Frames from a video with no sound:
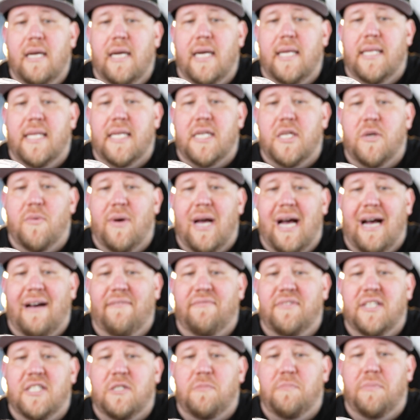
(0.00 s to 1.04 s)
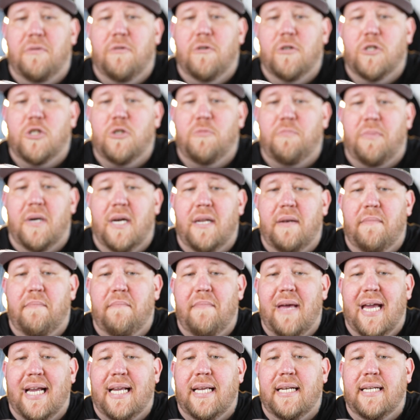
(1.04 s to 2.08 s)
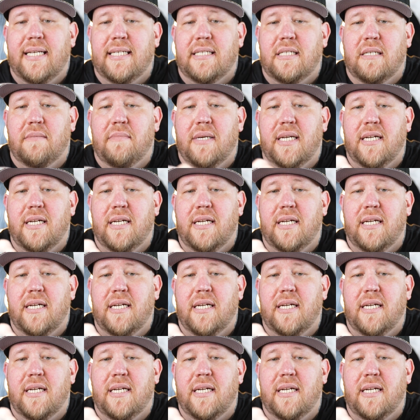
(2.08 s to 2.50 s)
And then you have this push button mechanism,